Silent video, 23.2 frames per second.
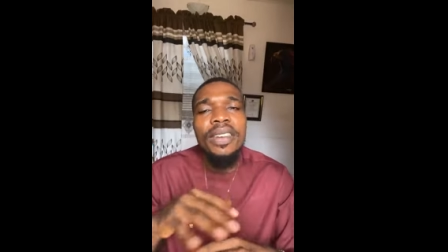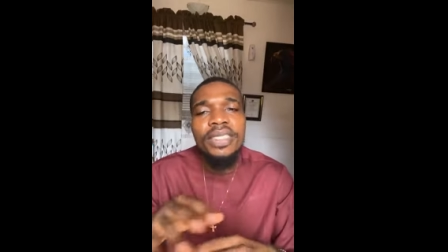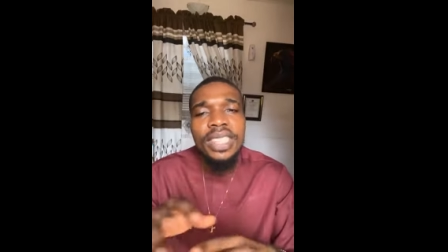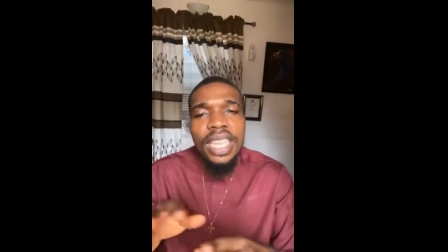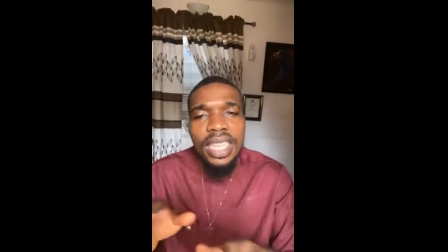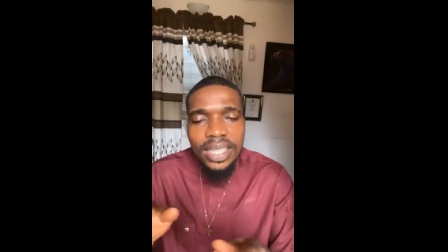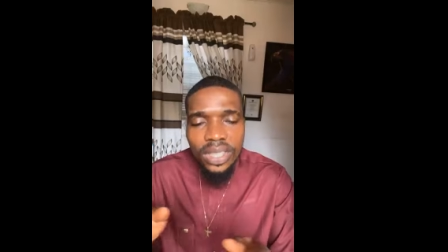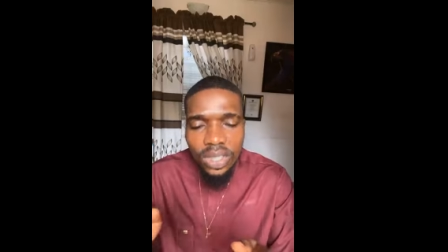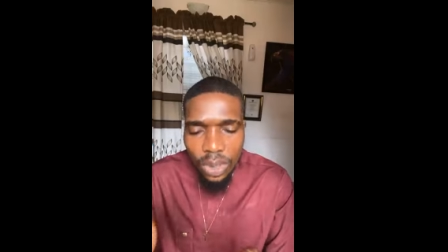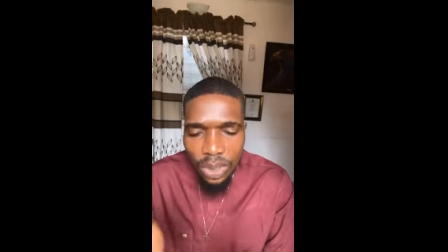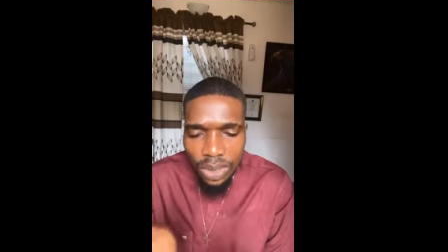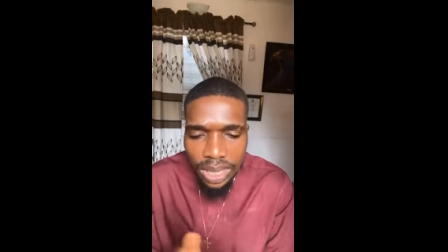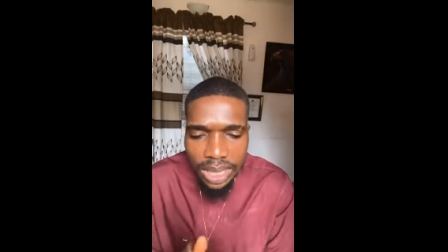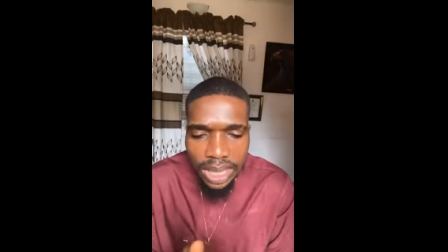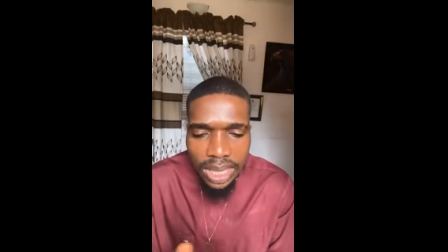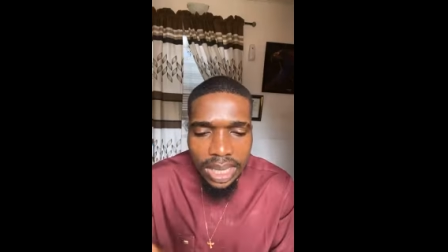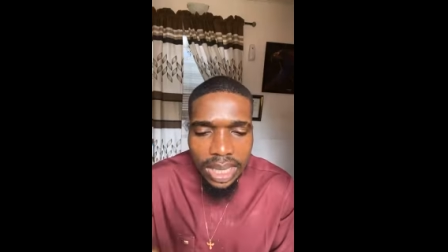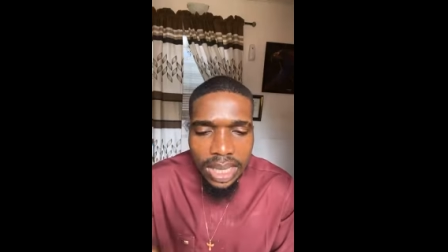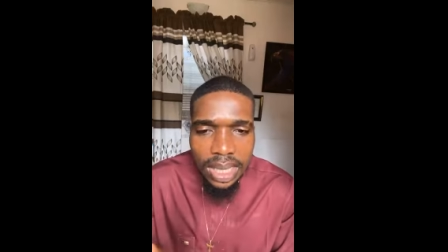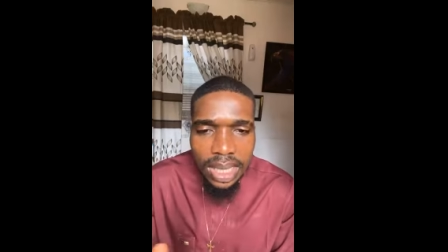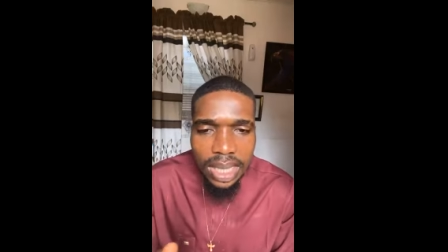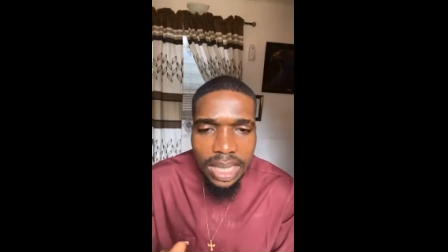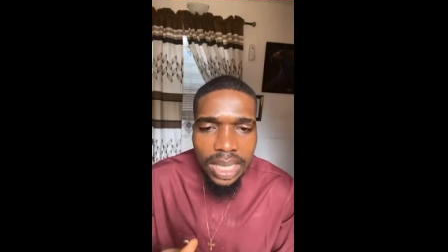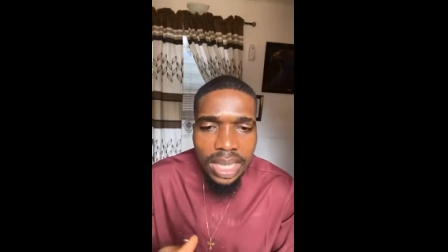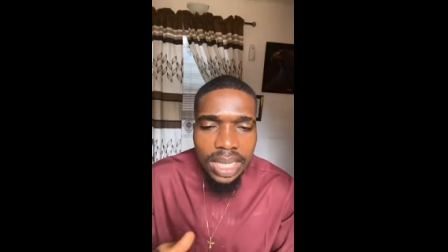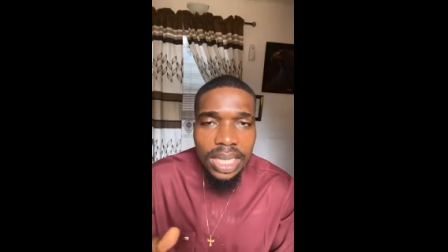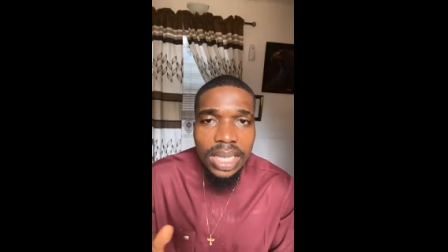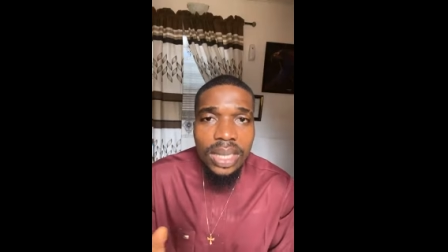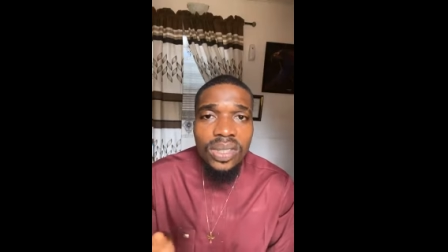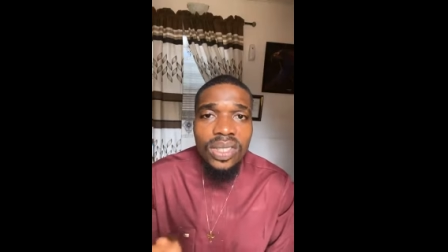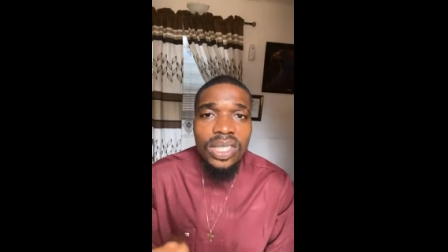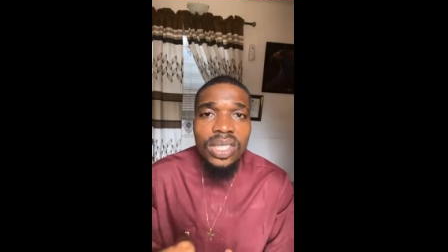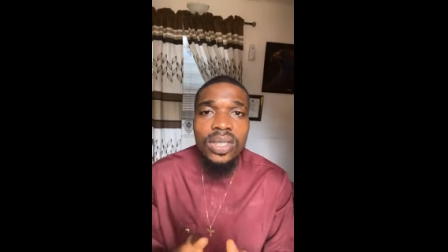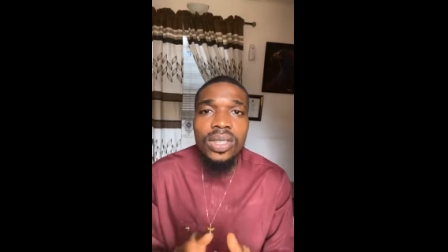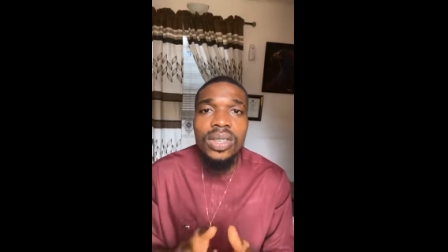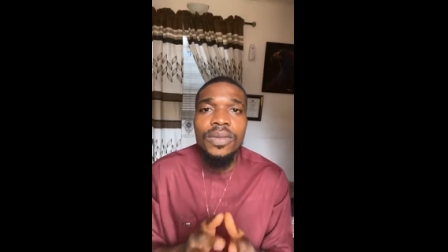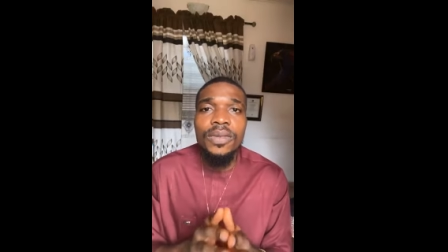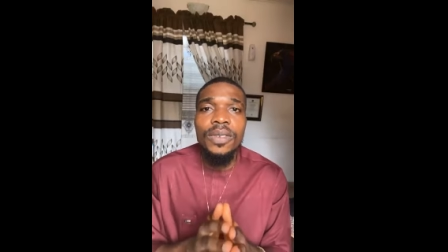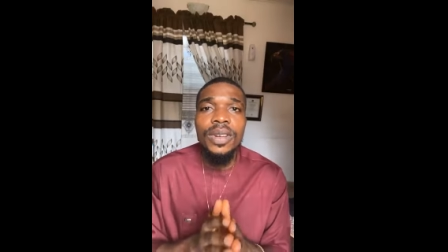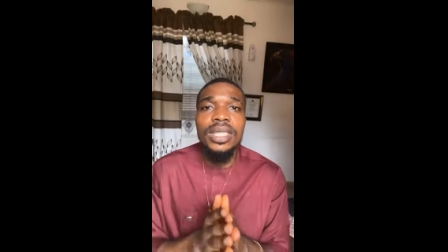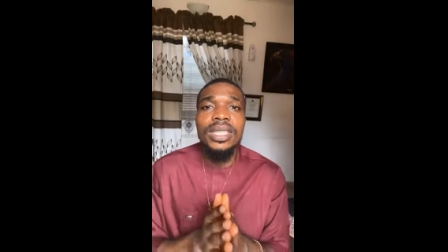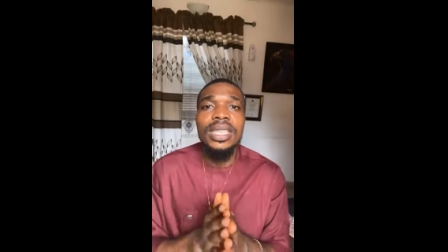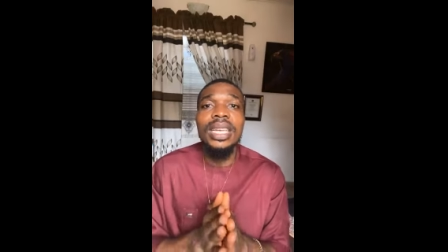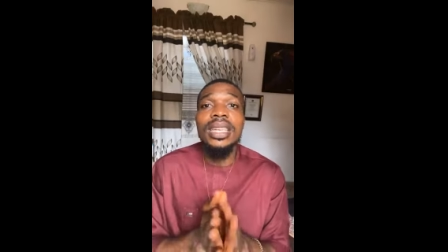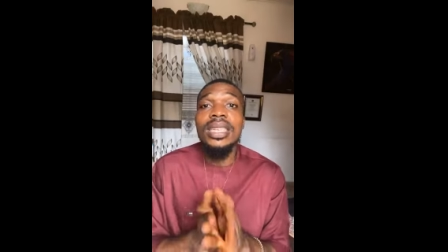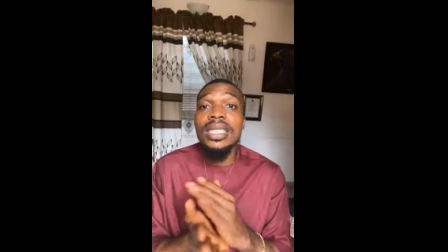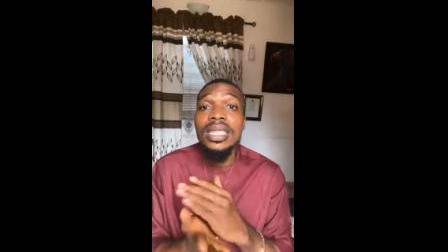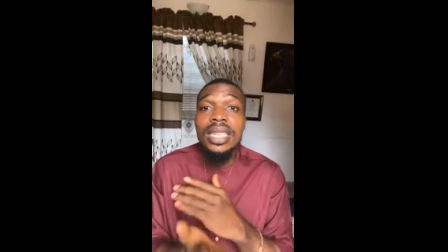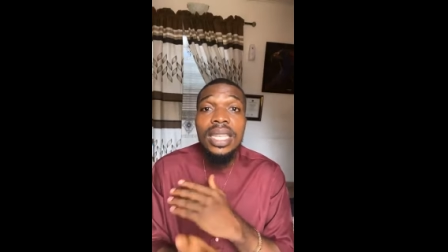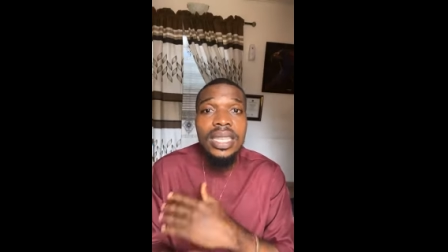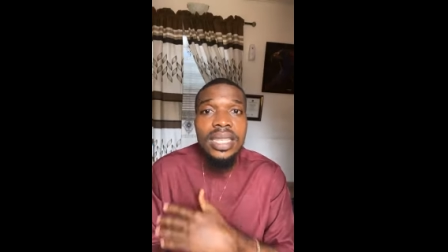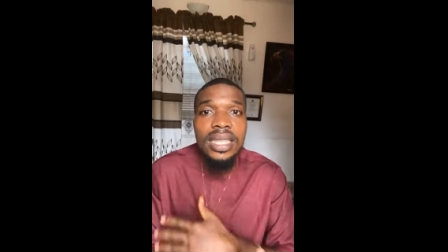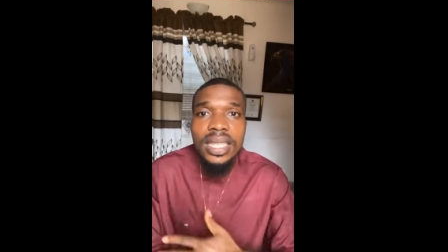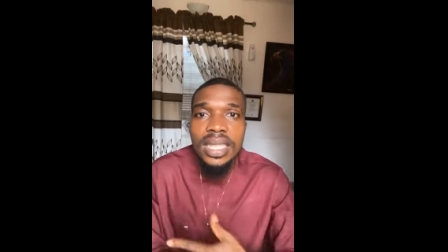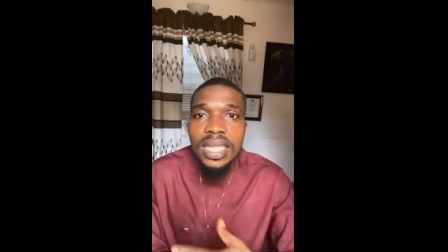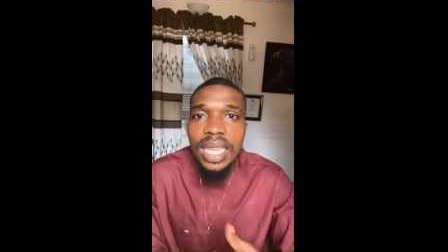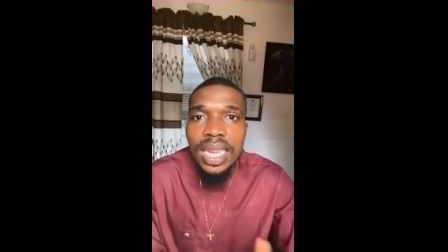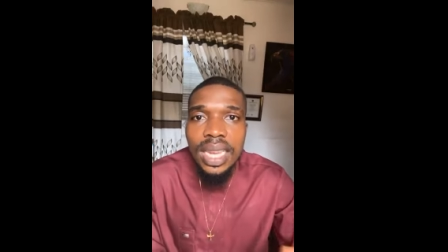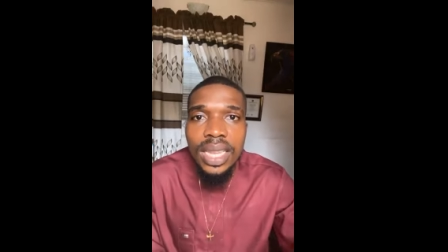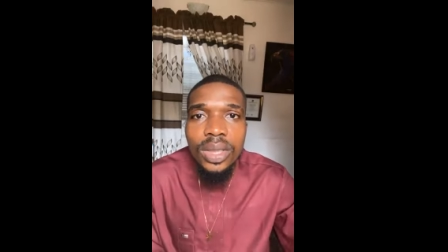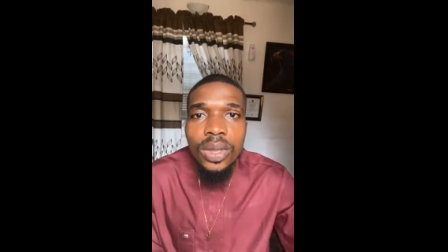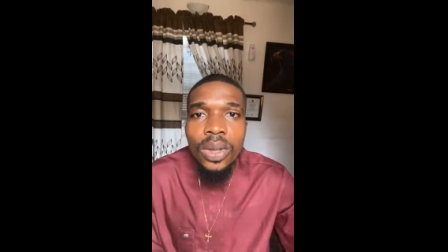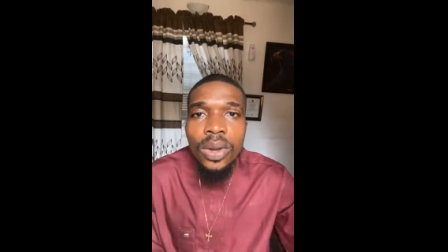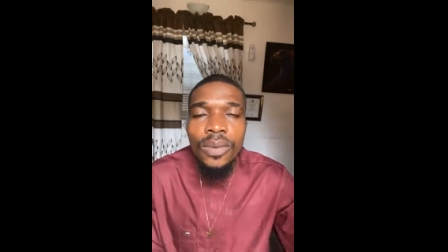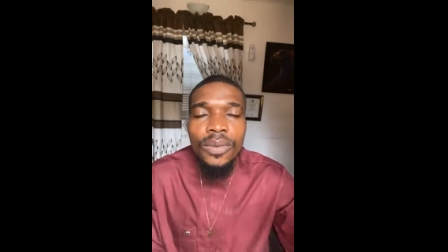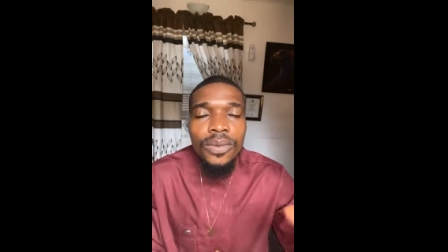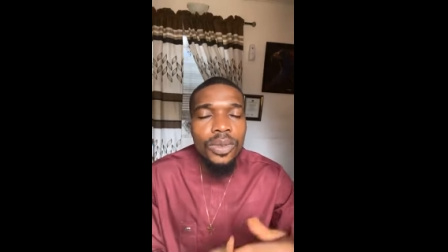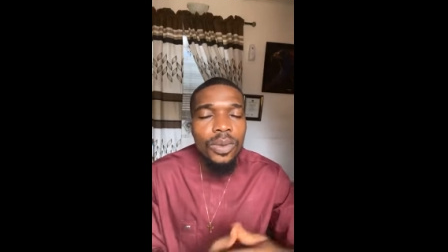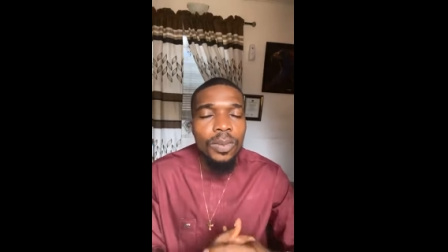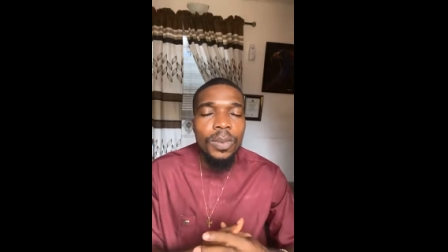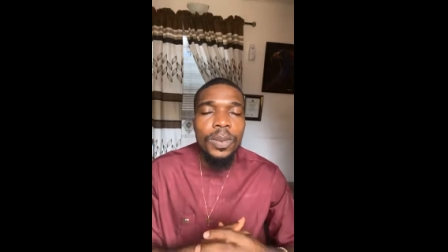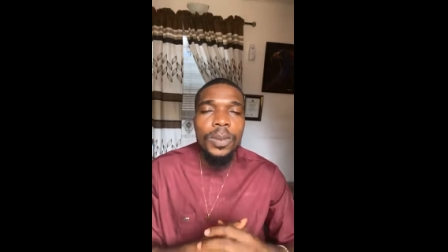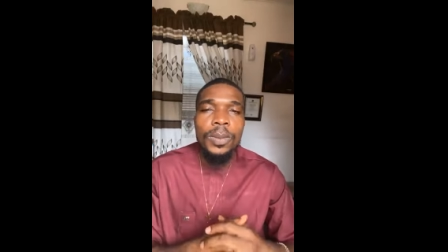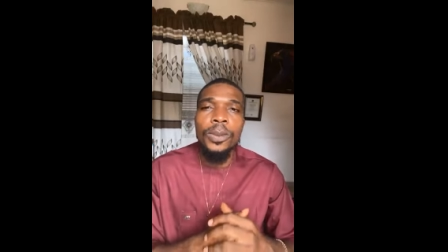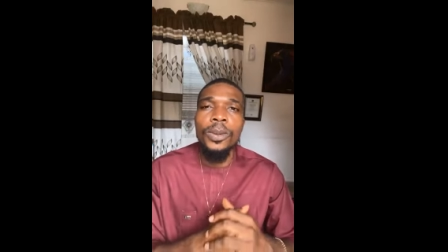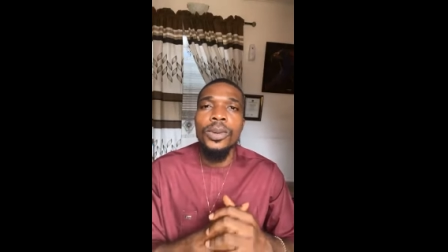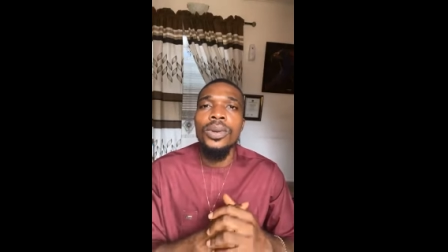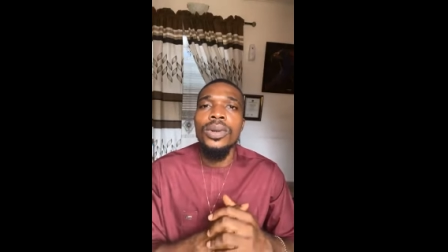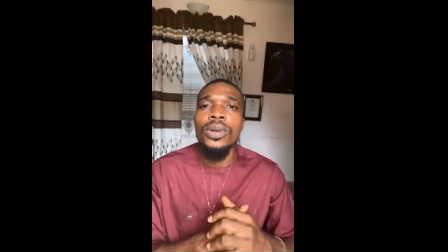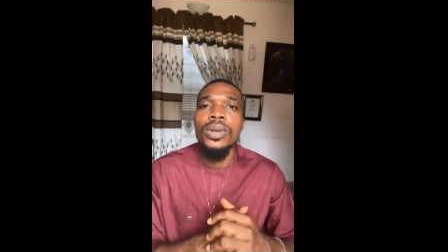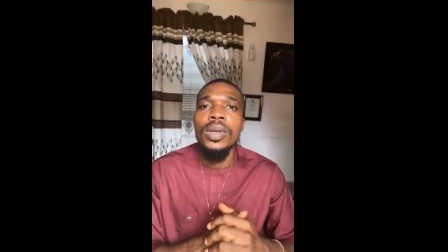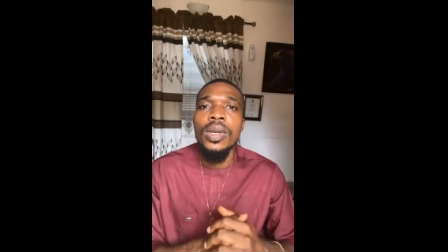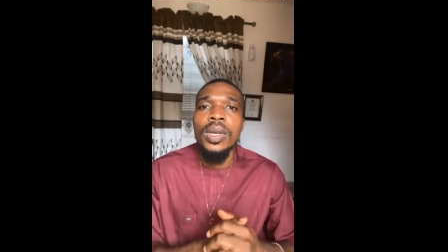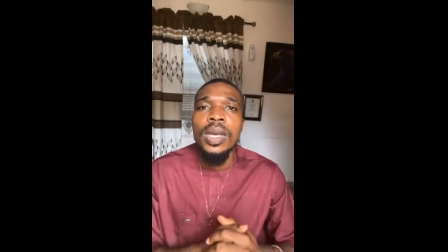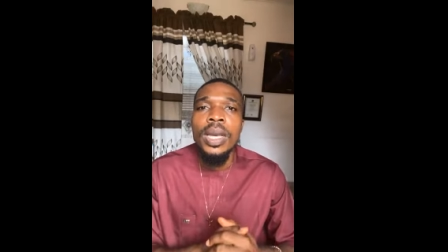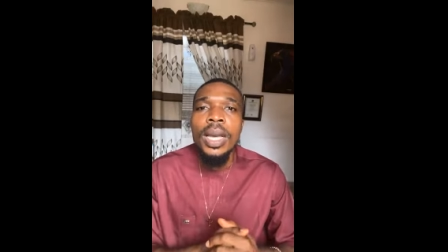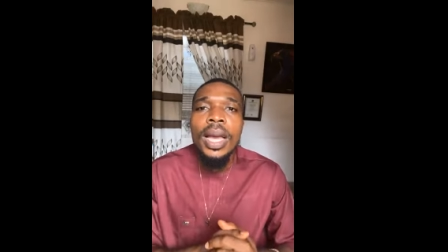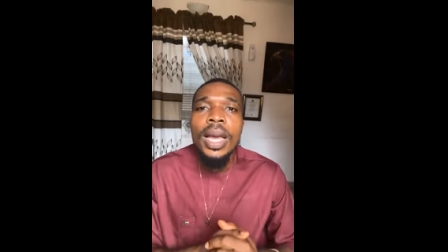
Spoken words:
after sorting the snails into different sizes, they sell it off to people.